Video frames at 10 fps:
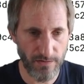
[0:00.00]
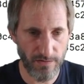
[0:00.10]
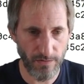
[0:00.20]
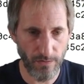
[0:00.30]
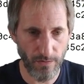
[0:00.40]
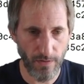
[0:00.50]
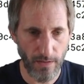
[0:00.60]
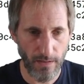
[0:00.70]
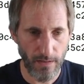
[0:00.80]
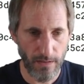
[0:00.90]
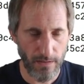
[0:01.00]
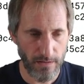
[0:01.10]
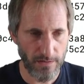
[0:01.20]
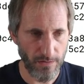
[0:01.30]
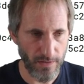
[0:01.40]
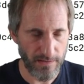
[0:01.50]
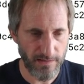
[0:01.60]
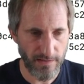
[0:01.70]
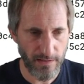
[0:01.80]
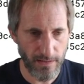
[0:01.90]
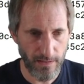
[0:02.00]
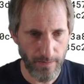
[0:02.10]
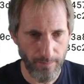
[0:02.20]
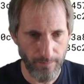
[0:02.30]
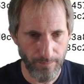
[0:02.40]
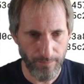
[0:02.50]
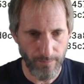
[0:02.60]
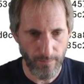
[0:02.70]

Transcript: So, so let's see, um,